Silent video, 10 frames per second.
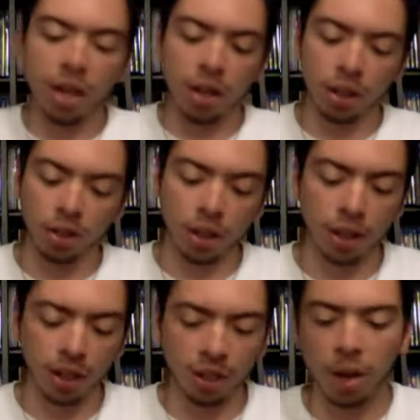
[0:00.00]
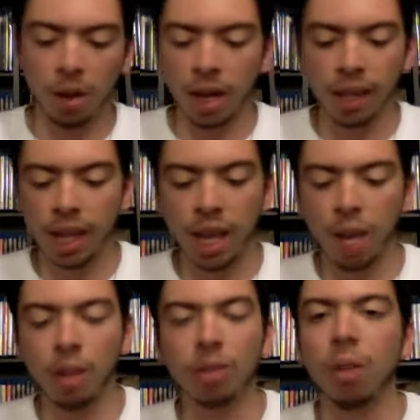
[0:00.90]
I heard great things about it and I
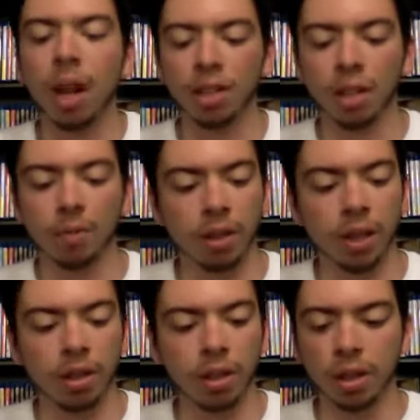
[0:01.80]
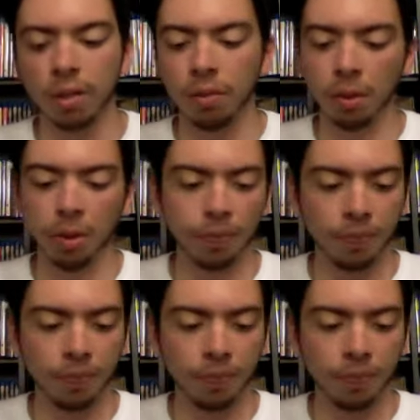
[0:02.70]
can't wait to watch it. I'm very excited for it.